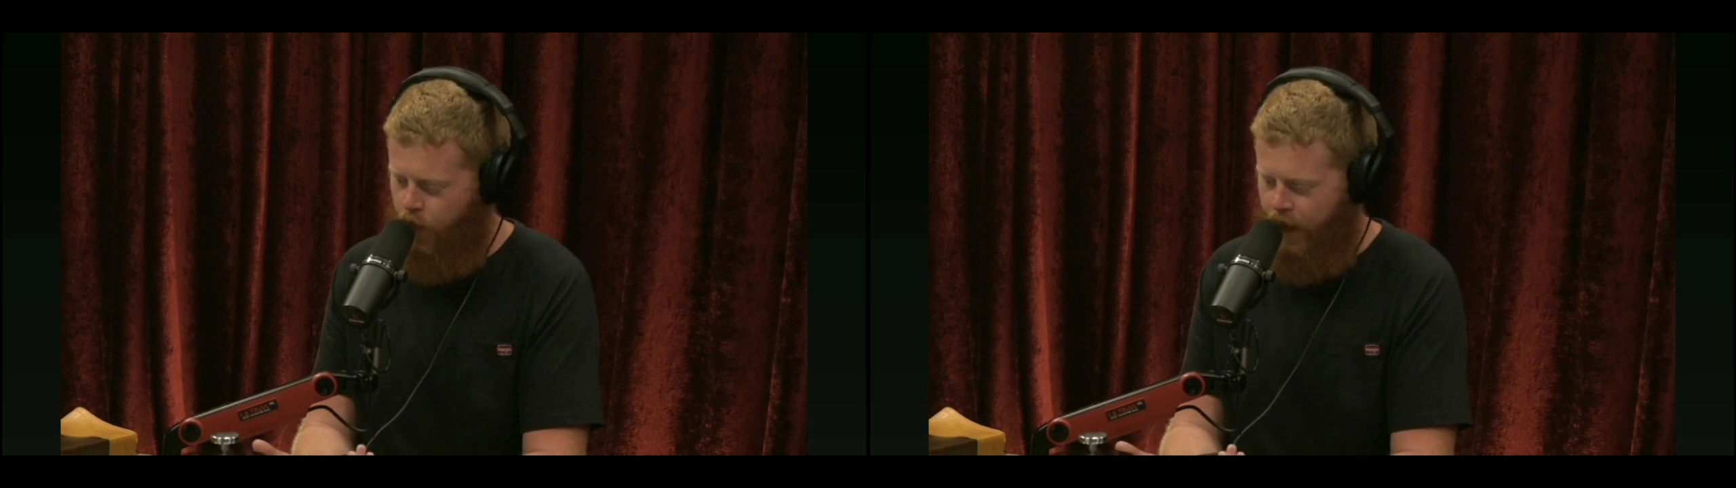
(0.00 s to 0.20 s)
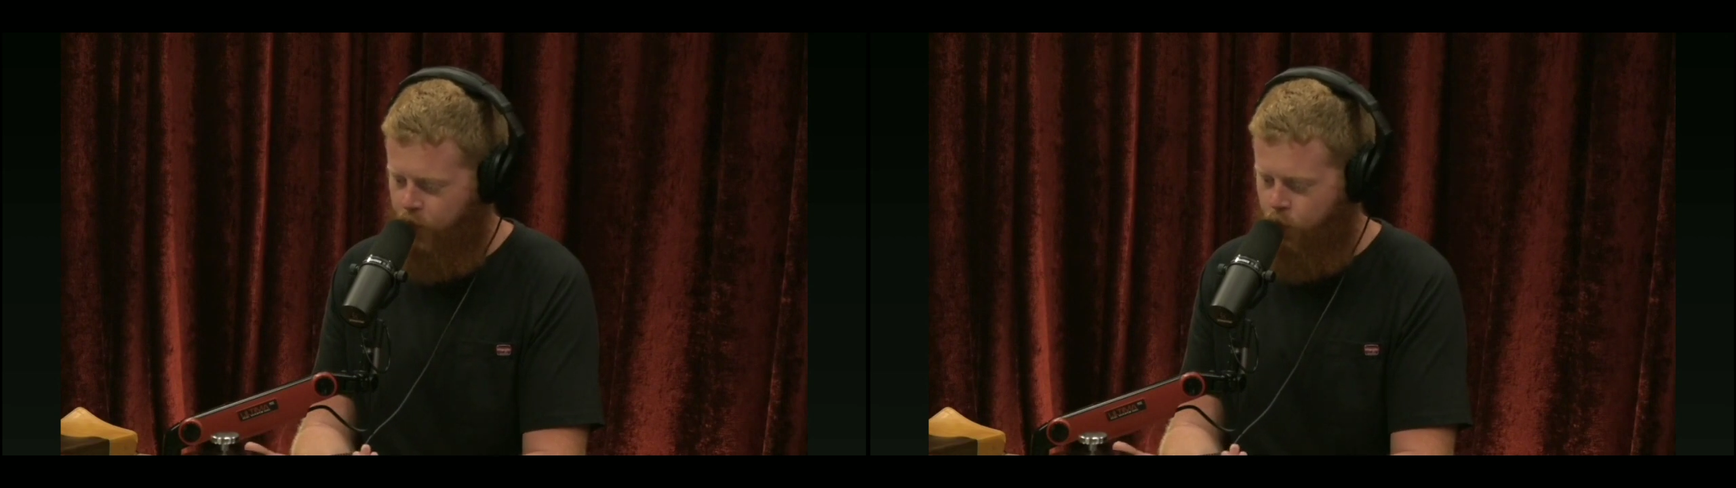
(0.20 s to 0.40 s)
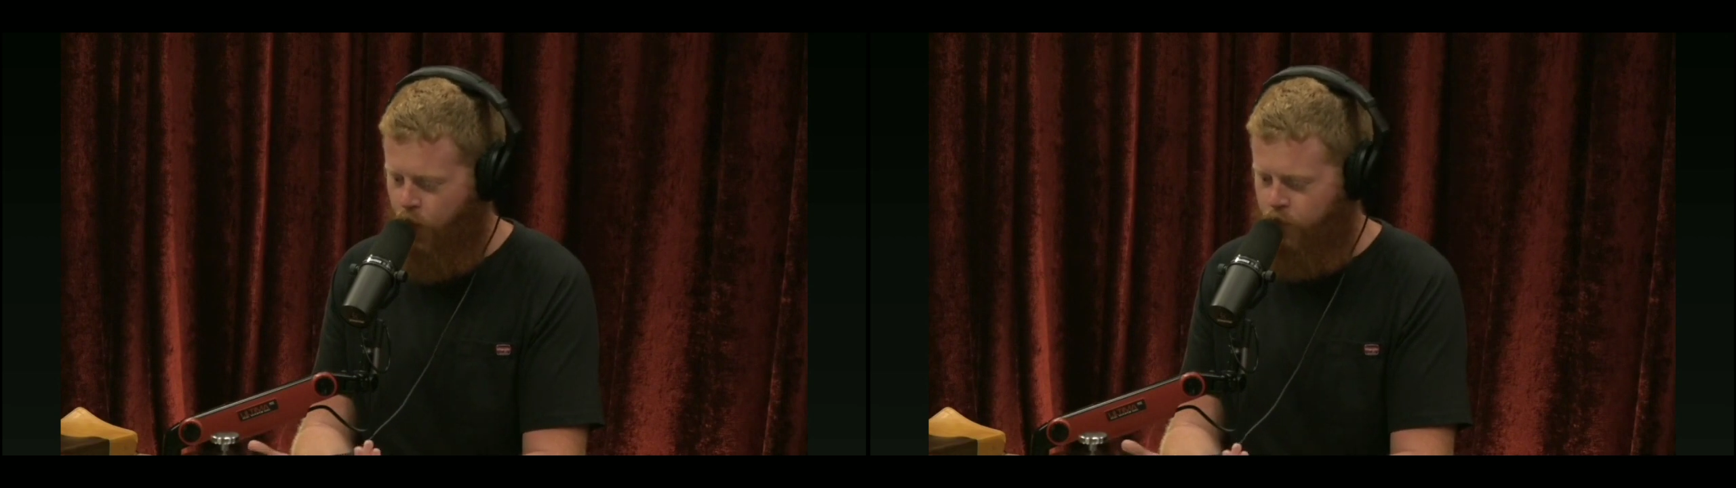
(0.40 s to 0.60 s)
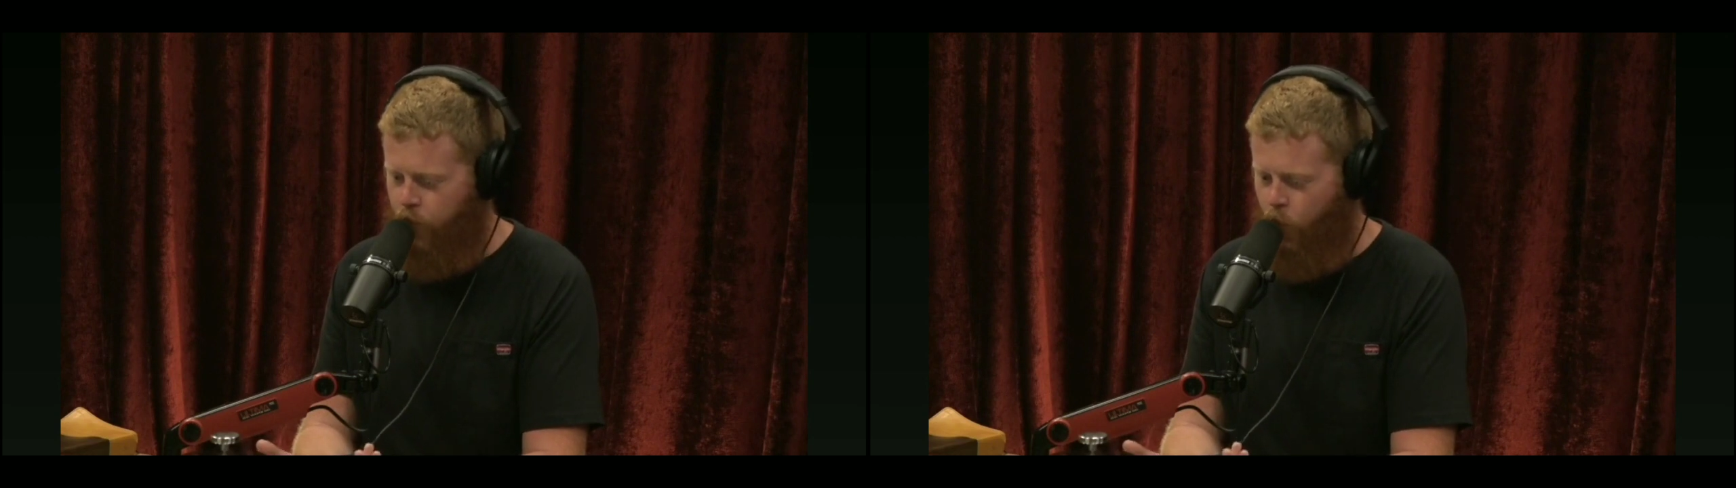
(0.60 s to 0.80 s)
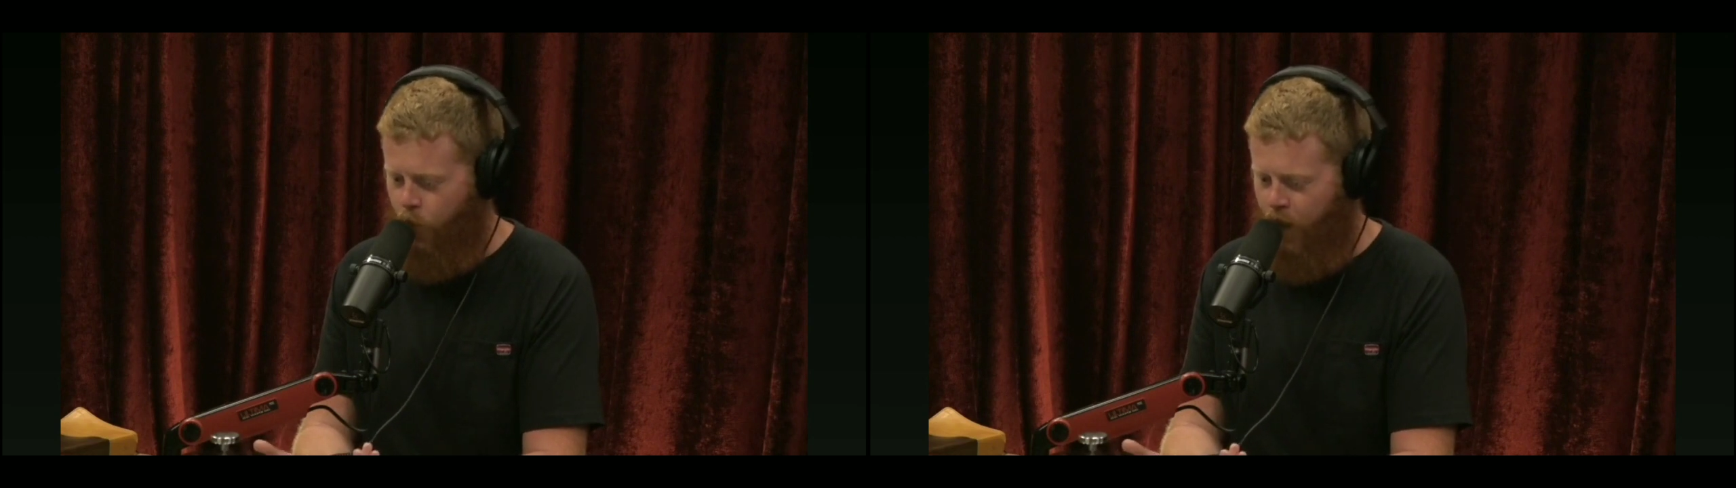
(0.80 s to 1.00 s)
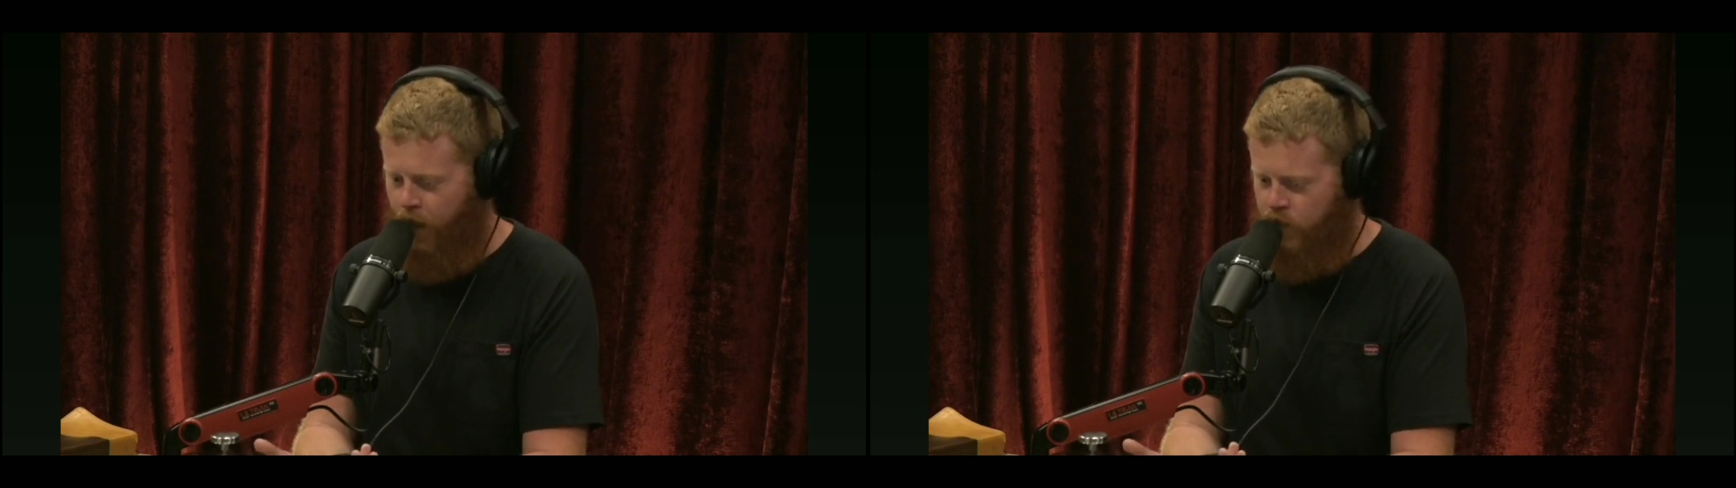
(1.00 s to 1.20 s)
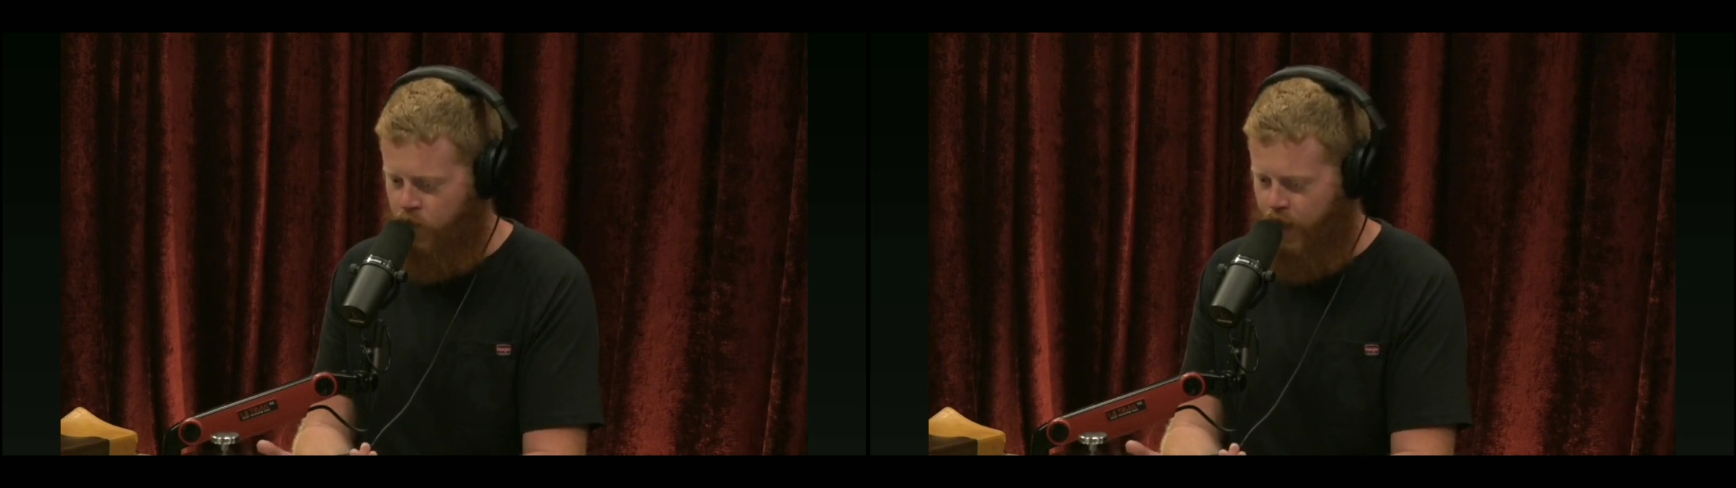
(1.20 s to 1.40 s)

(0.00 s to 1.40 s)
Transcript: I could run 4 miles